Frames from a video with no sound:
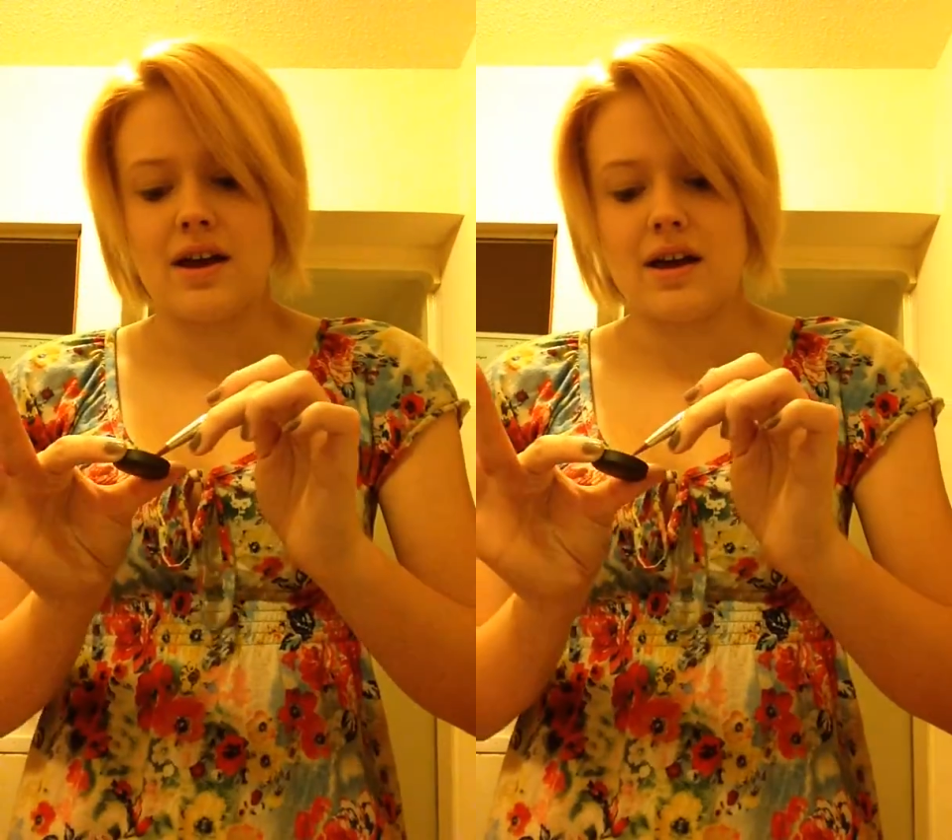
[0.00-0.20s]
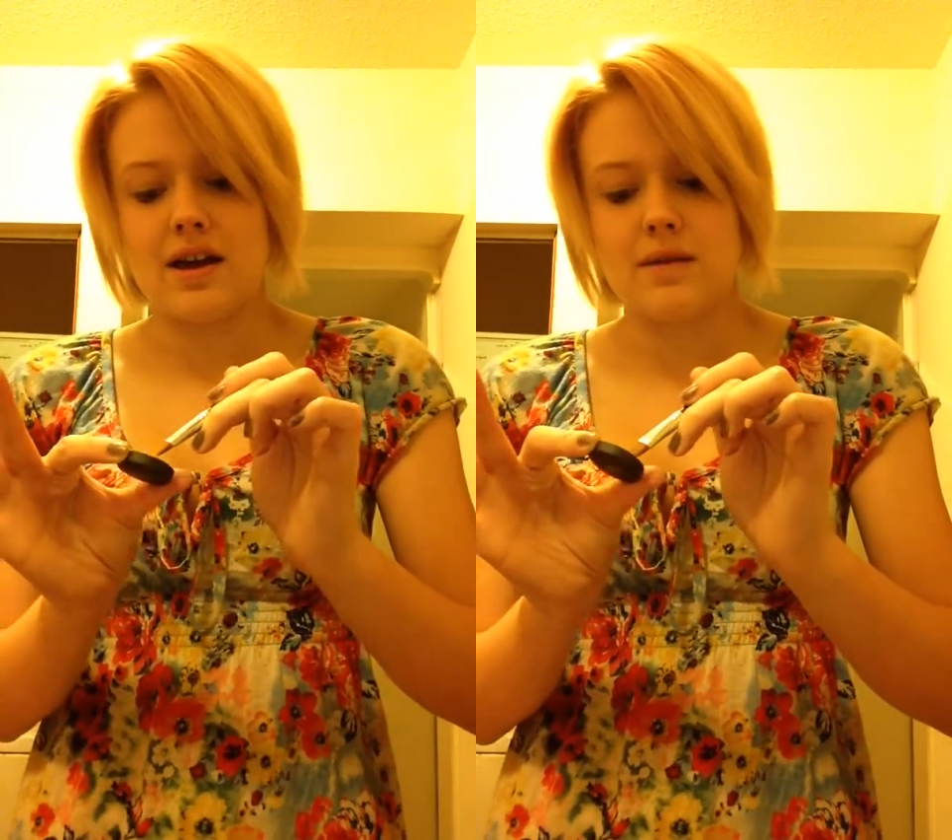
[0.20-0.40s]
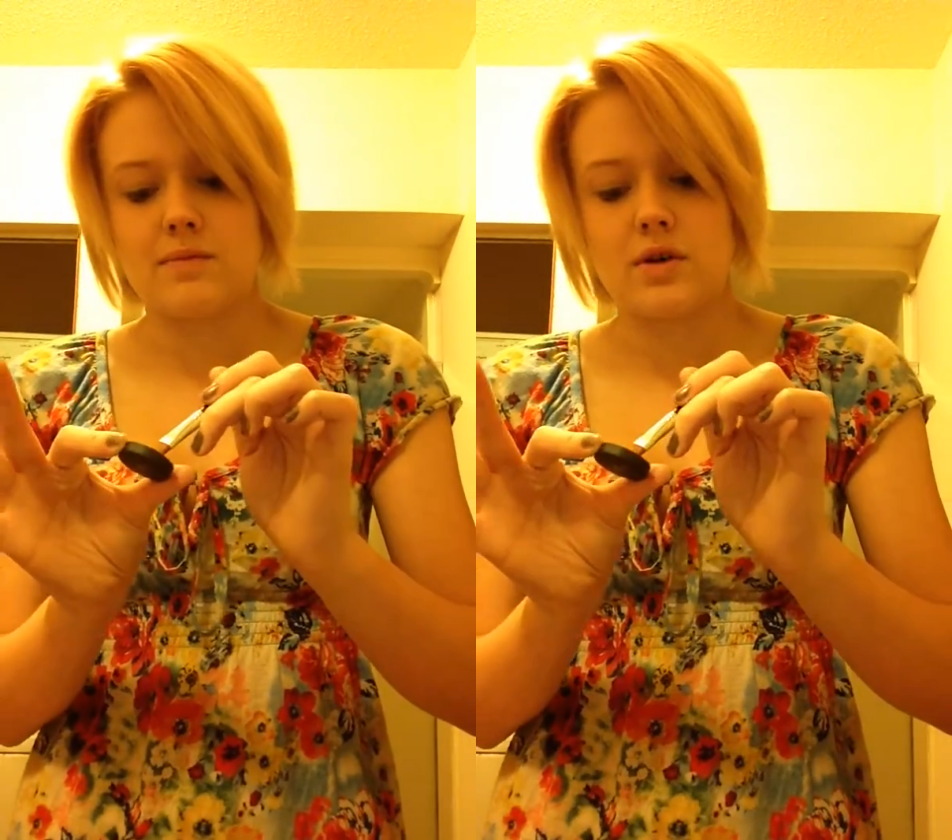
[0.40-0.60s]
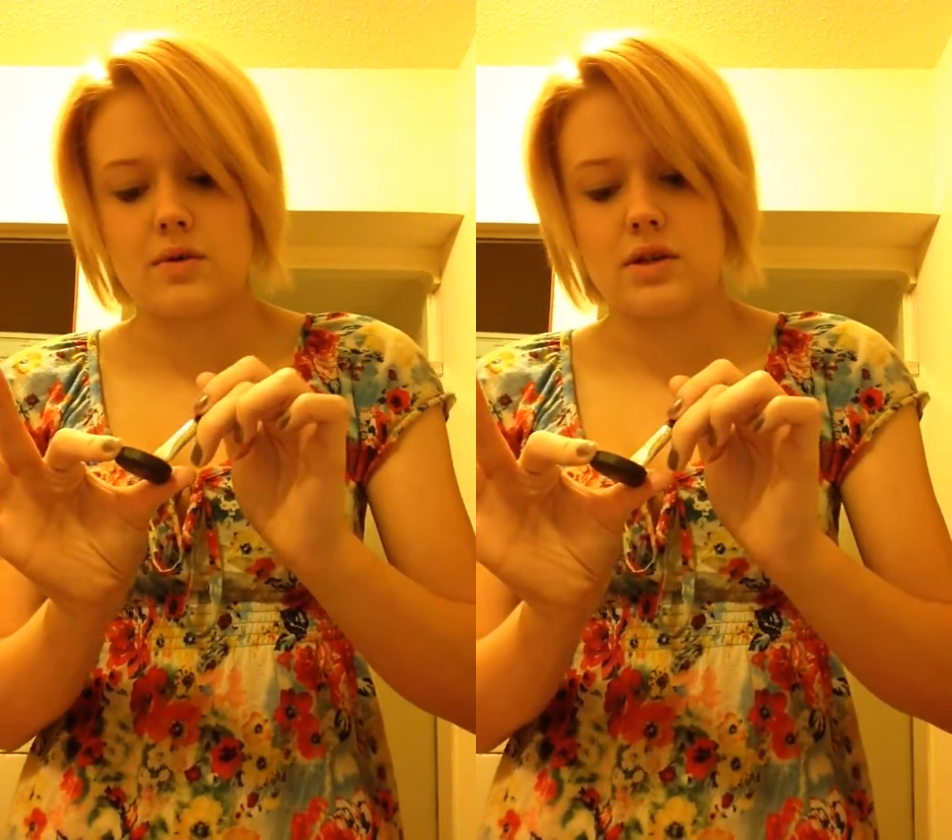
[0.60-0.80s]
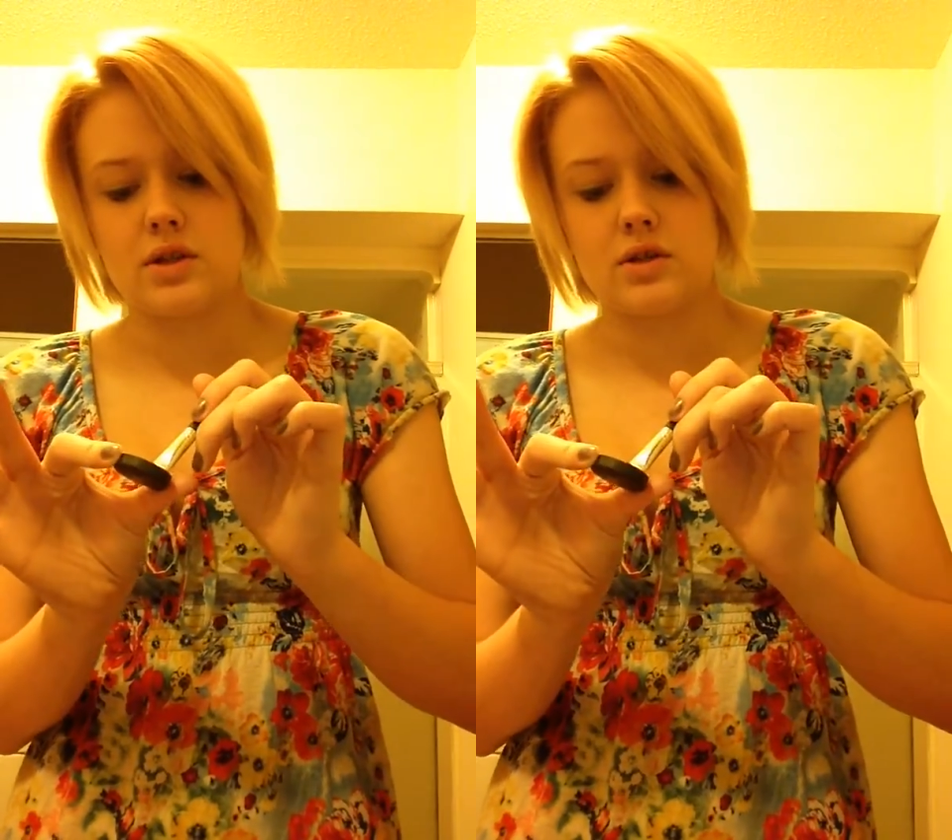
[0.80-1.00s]
I'm
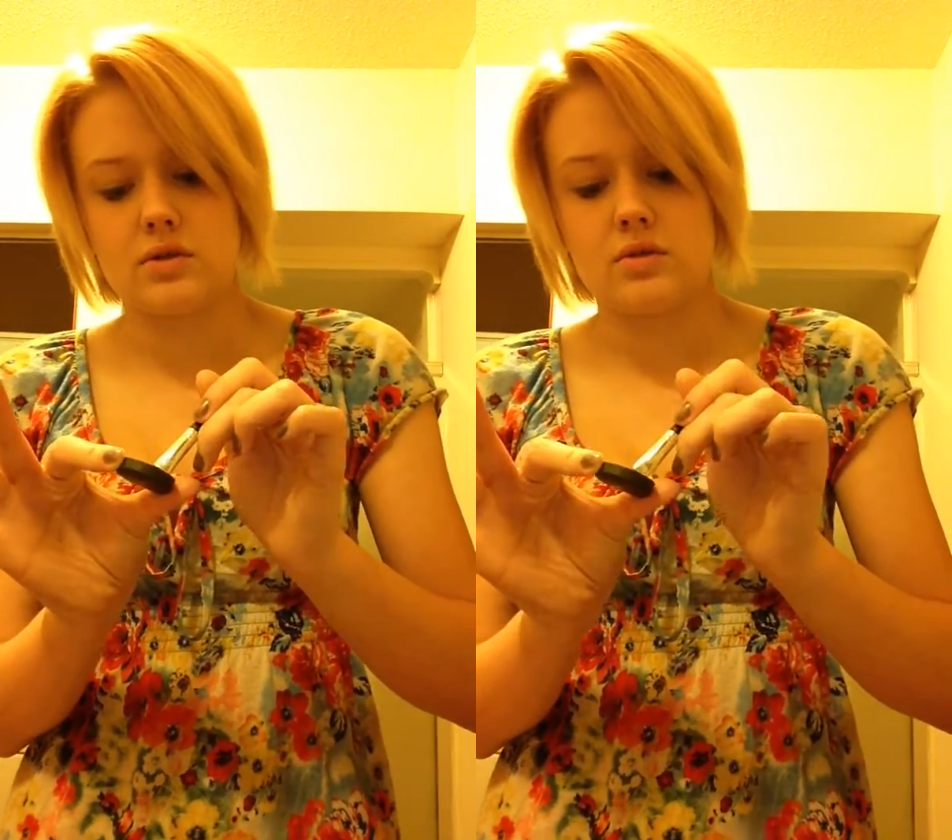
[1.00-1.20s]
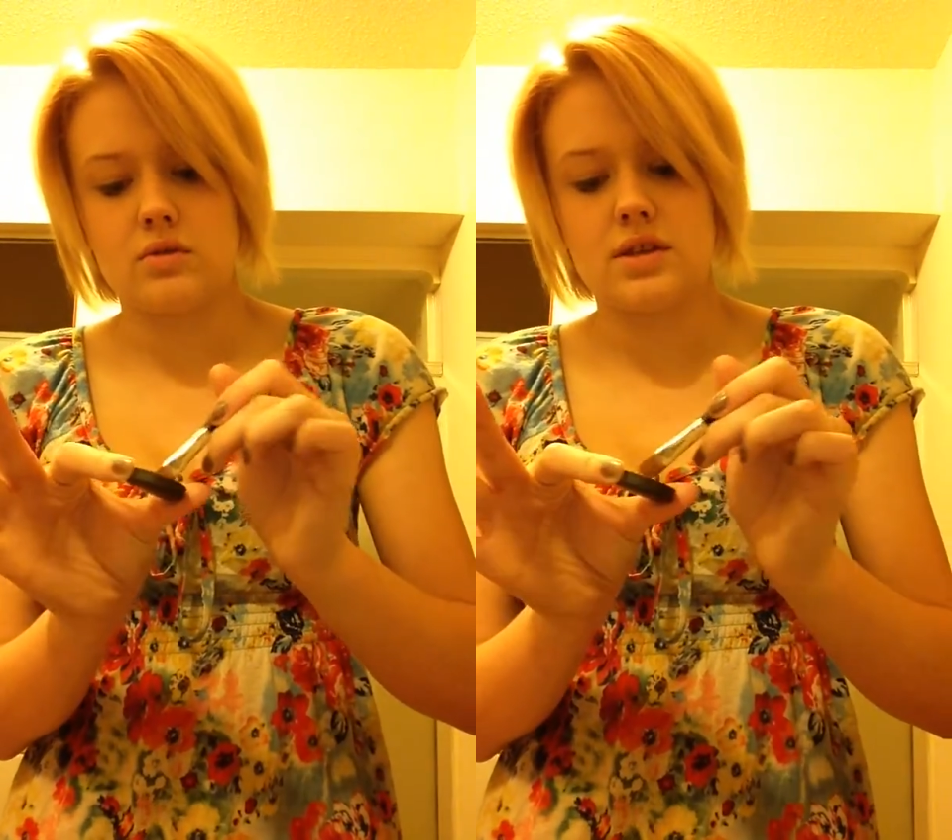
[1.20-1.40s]
going to